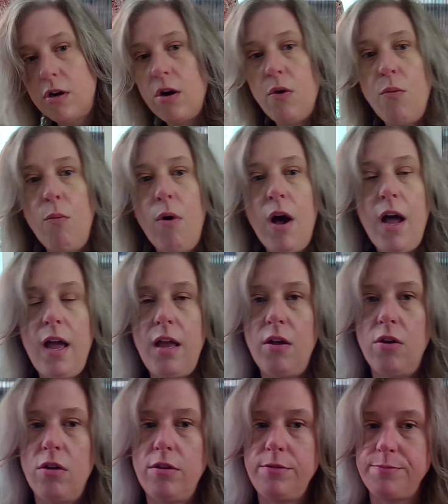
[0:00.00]
a
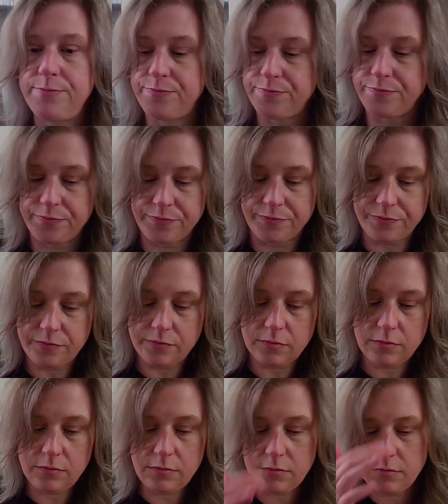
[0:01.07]
while.
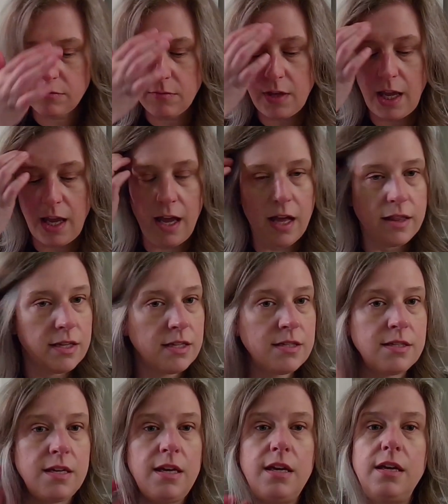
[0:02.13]
And this
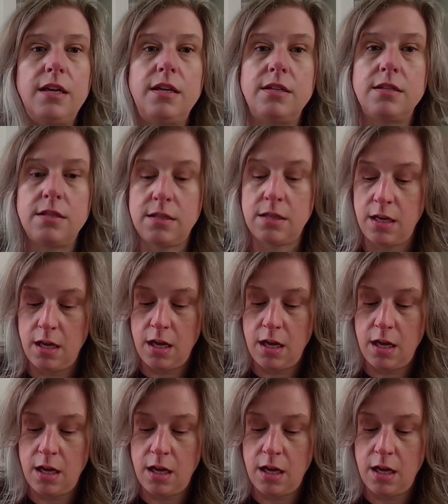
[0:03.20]
is